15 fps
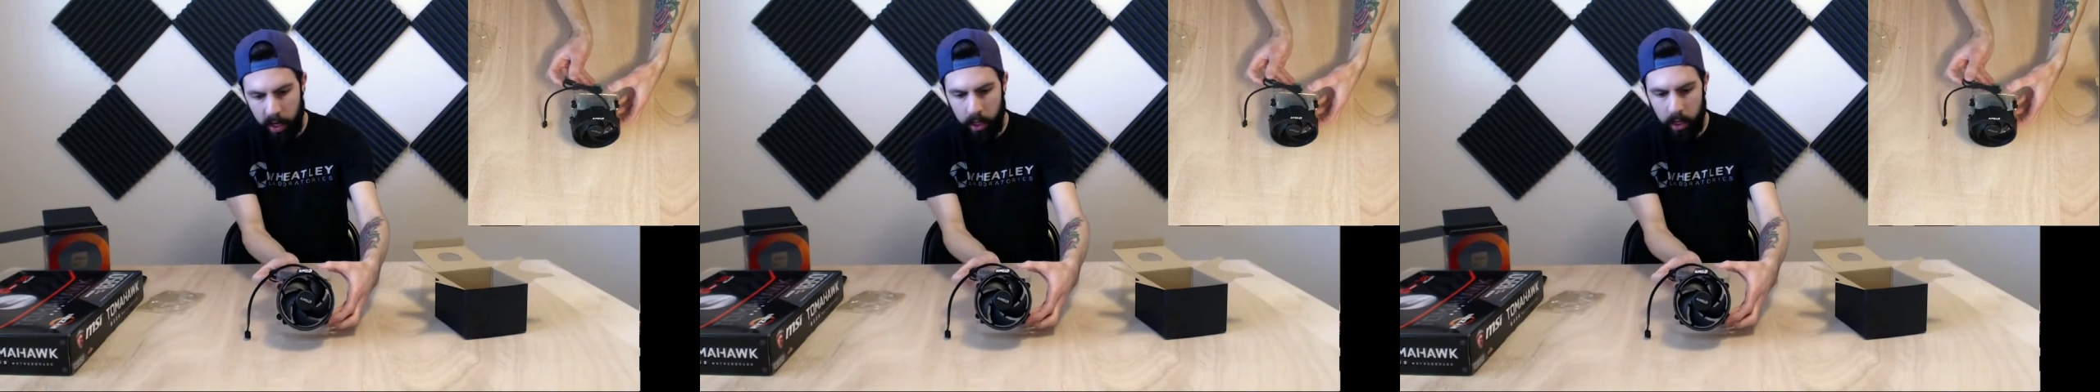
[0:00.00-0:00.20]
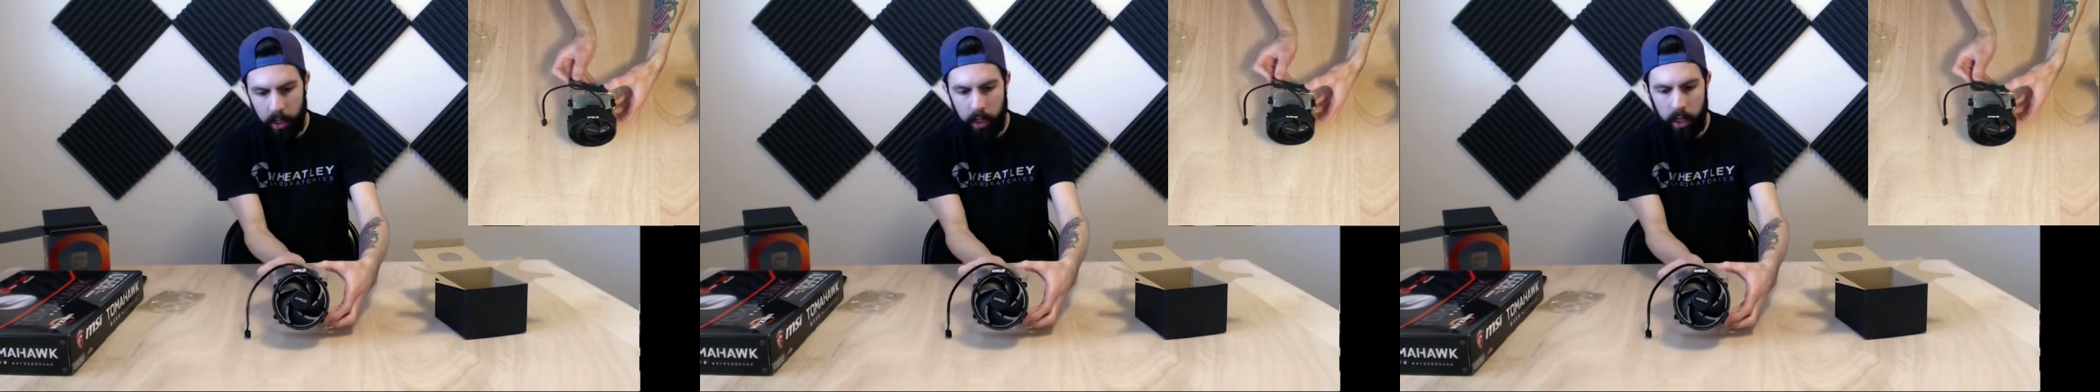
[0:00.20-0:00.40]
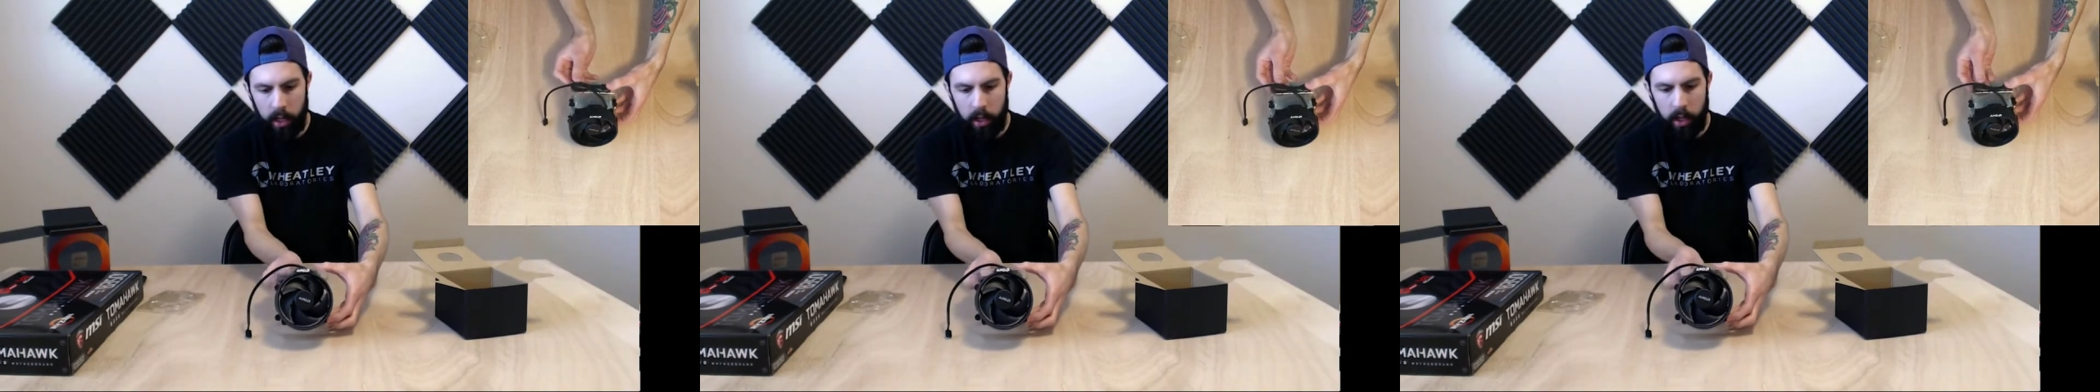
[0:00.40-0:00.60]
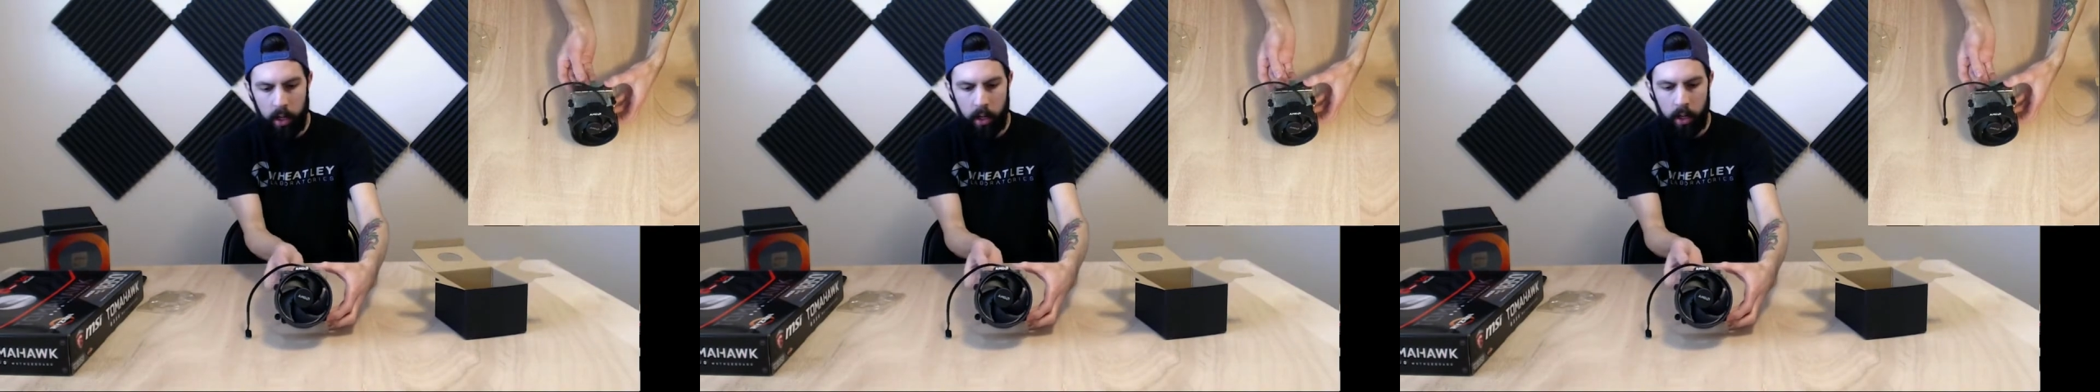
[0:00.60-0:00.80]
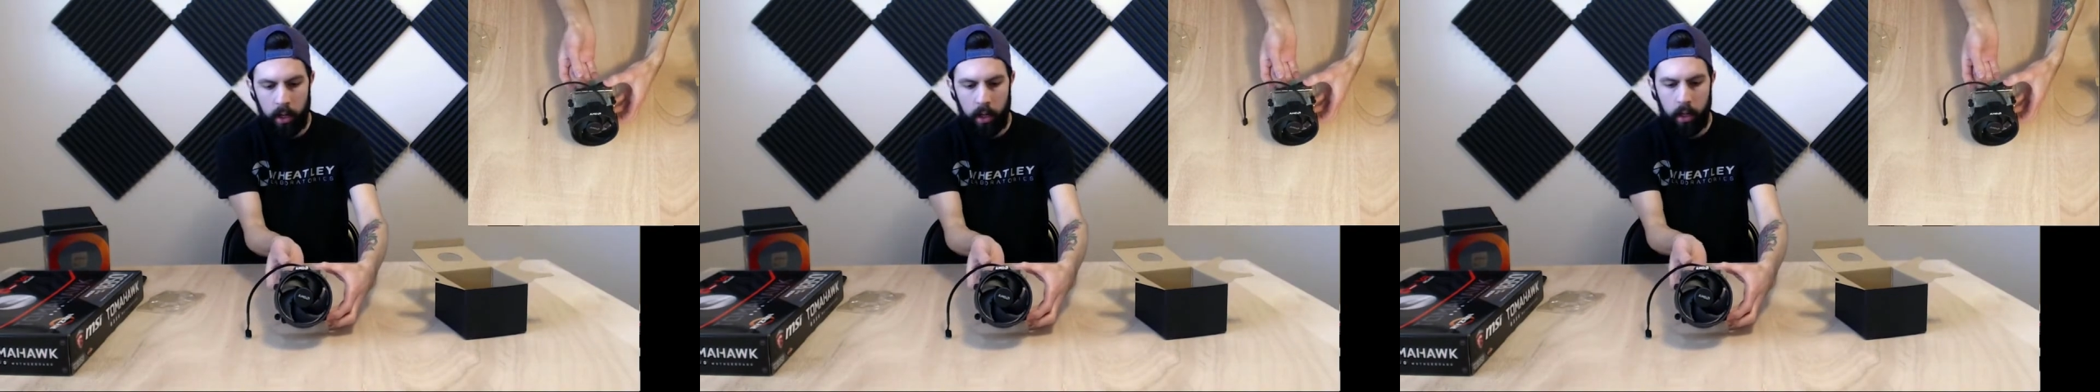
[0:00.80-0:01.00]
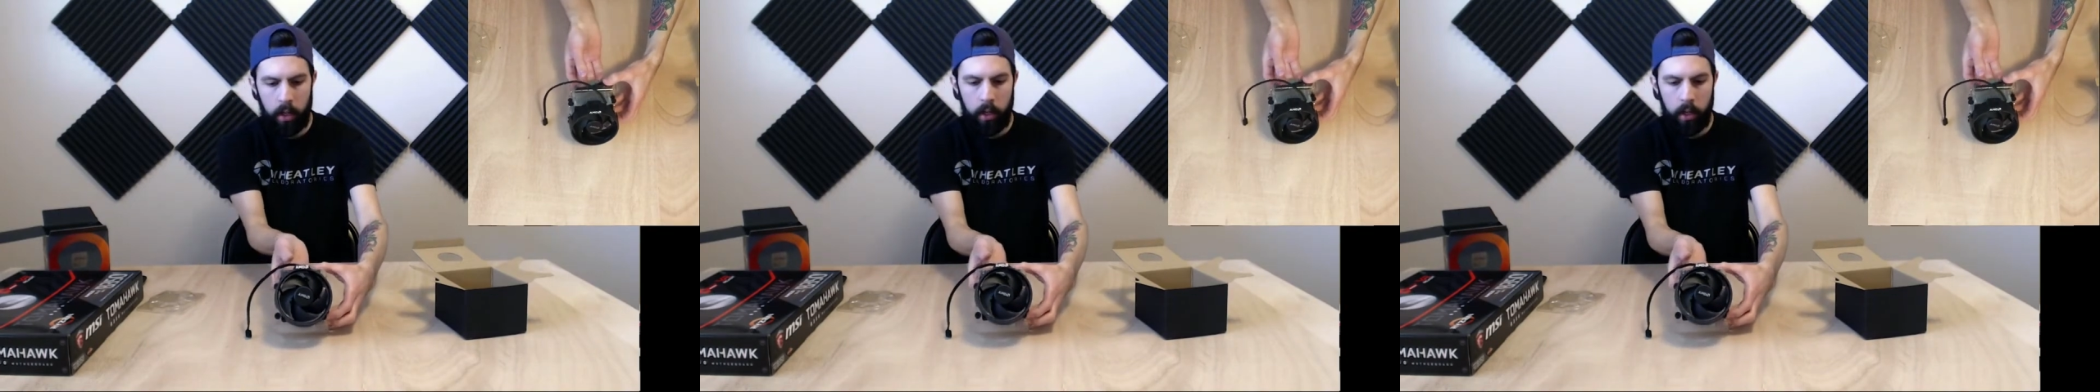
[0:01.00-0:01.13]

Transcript: in here.